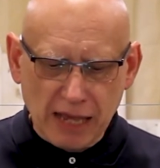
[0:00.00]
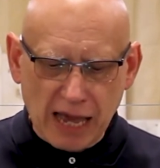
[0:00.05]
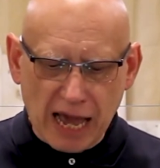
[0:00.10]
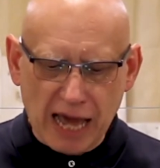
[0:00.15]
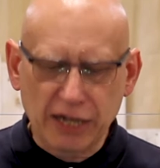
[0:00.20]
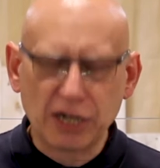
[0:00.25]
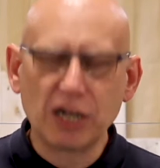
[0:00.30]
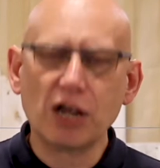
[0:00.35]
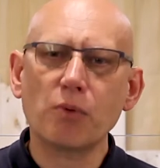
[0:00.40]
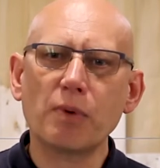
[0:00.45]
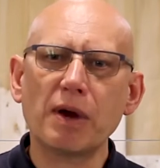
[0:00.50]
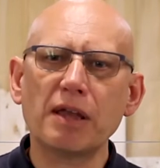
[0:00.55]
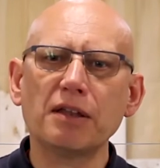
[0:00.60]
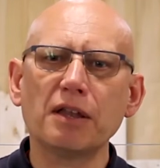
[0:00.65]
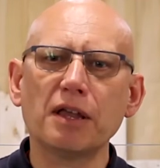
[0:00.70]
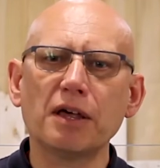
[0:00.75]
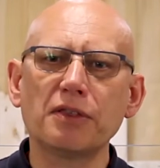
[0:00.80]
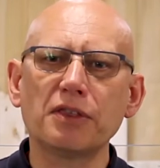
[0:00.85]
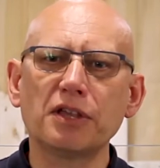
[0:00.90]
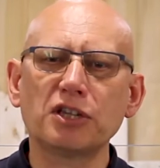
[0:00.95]
And you know,
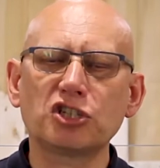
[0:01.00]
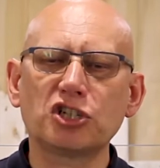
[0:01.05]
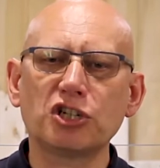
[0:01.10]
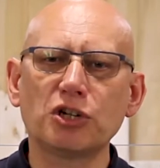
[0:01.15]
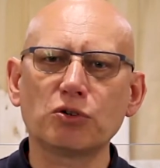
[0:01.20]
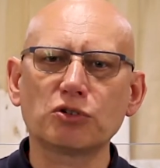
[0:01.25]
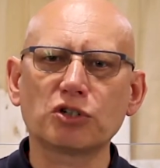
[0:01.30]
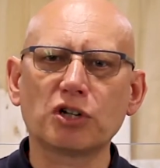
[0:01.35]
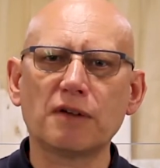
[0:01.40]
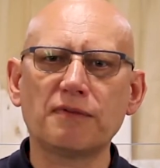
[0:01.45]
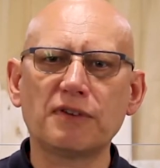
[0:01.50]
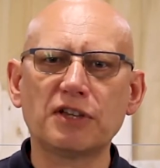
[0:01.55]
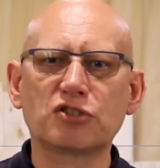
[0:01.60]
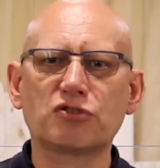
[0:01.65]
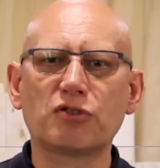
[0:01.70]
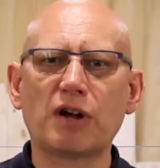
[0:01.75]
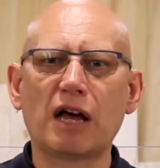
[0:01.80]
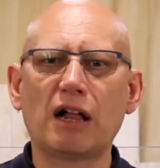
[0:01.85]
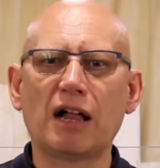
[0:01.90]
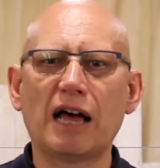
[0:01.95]
when the children of
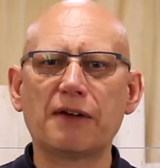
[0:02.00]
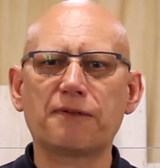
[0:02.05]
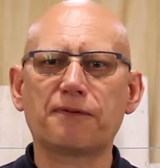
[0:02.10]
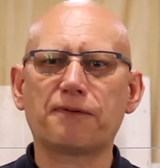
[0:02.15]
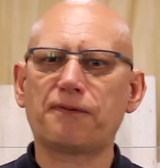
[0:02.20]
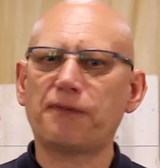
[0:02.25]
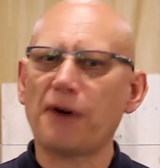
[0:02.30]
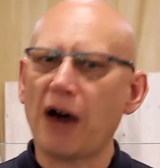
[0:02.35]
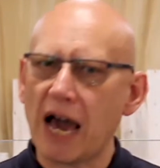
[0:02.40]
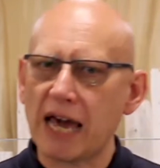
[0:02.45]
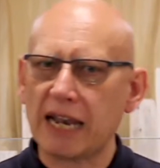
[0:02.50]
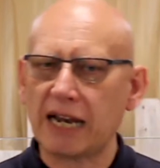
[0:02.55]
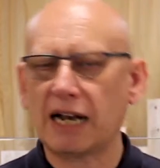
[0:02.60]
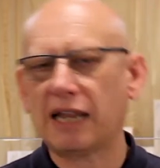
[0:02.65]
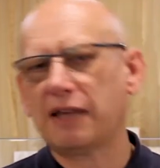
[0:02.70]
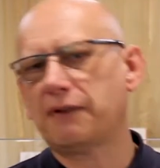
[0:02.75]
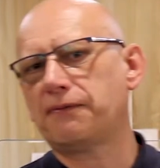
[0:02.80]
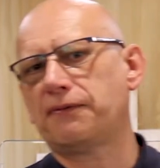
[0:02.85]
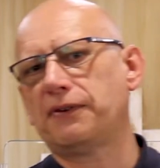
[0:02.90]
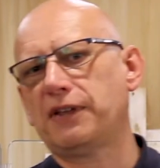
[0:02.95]
Israel had
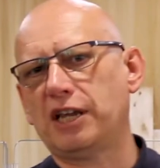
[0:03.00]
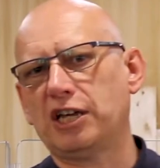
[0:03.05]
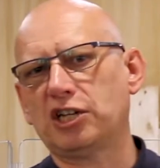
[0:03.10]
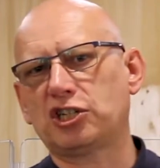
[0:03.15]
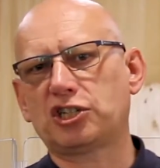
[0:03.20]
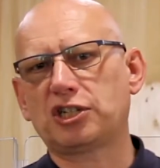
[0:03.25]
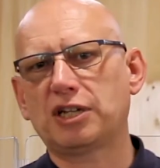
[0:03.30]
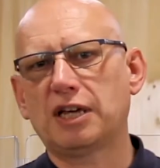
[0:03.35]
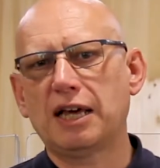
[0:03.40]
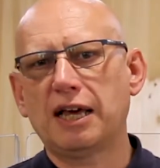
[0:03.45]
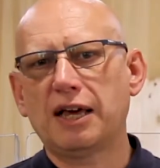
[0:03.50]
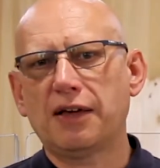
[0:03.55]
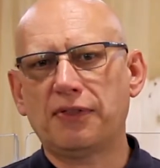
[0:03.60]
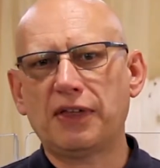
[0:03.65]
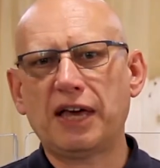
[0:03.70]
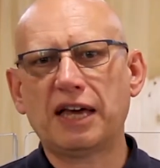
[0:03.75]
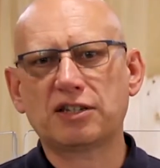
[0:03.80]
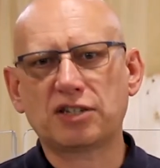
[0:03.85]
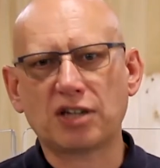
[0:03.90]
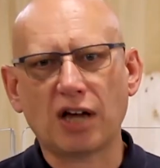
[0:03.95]
finally finished
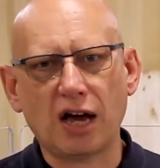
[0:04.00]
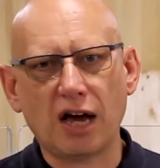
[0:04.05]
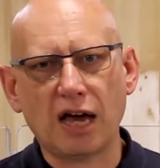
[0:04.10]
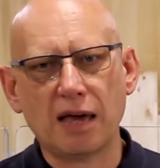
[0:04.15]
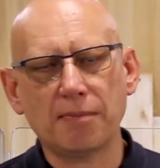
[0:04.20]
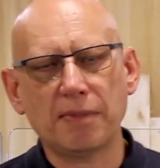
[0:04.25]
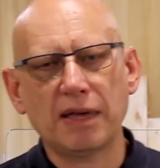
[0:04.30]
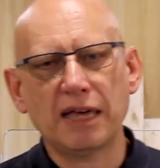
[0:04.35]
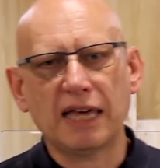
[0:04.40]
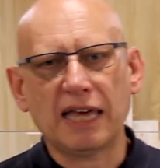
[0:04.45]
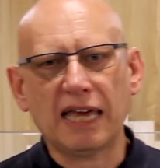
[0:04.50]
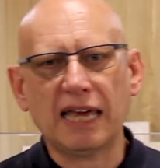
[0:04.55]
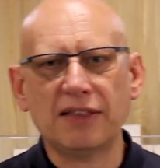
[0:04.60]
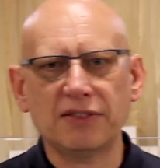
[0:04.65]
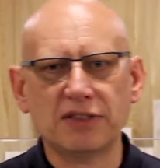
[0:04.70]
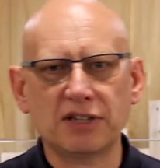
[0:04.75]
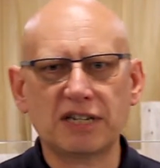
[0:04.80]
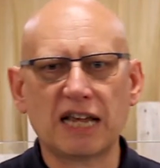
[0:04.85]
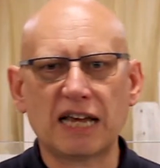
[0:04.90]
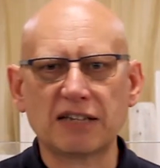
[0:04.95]
their time in
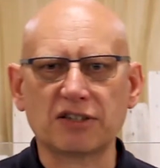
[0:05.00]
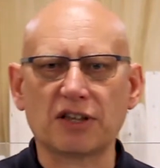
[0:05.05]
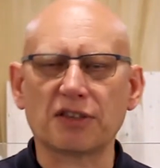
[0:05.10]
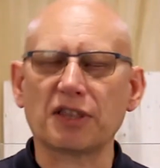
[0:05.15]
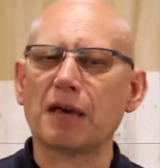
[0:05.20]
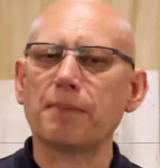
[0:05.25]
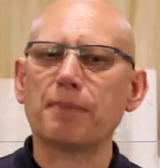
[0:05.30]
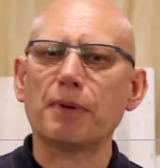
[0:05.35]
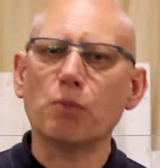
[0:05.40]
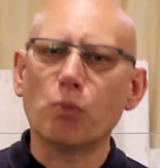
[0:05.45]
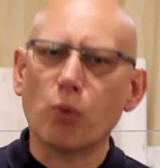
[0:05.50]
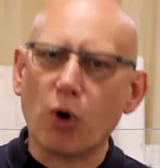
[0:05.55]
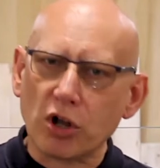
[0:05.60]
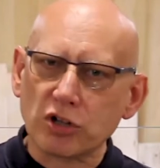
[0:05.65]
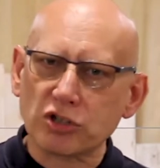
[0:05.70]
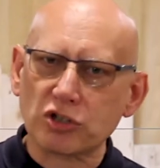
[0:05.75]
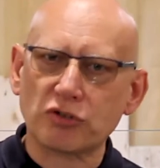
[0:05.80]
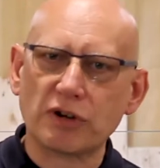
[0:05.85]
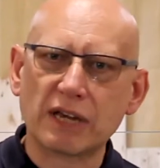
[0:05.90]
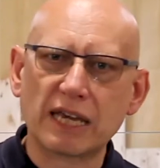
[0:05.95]
the desert, they'd been
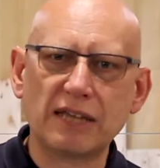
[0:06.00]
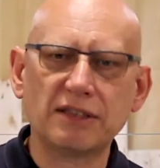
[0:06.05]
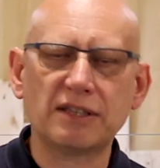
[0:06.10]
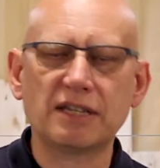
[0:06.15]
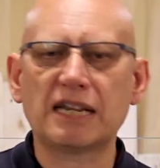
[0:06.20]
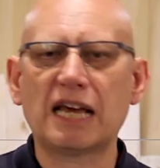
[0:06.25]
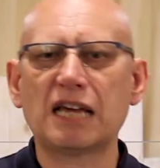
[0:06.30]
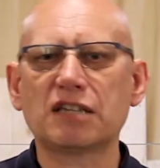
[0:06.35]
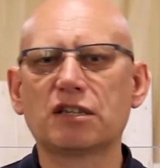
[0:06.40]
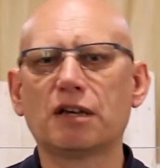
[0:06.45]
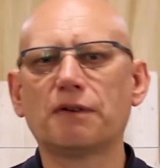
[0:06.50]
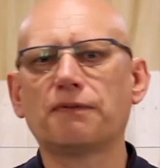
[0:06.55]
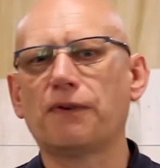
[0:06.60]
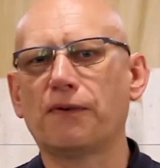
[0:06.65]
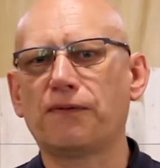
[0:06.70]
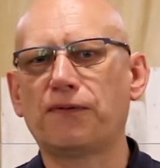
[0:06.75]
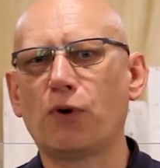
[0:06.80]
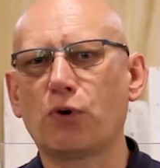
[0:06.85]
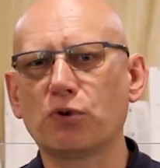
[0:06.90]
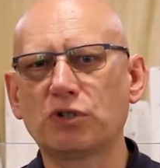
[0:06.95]
wandering in the desert for
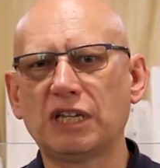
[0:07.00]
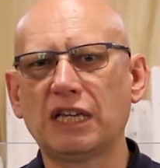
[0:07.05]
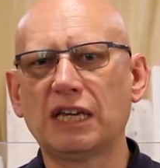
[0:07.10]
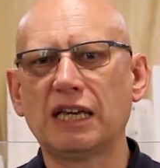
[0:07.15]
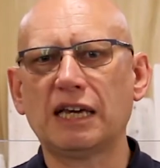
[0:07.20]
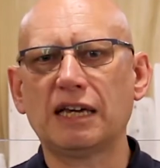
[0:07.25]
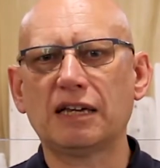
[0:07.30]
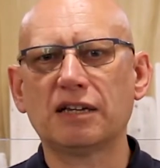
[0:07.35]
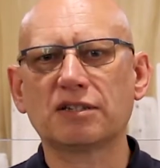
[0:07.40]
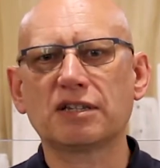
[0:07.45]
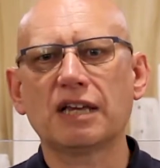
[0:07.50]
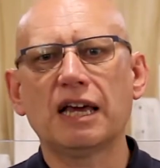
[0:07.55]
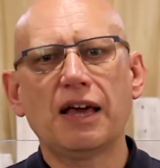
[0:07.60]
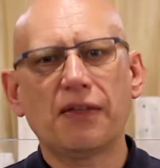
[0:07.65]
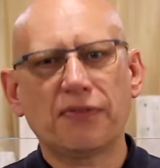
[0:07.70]
40 years,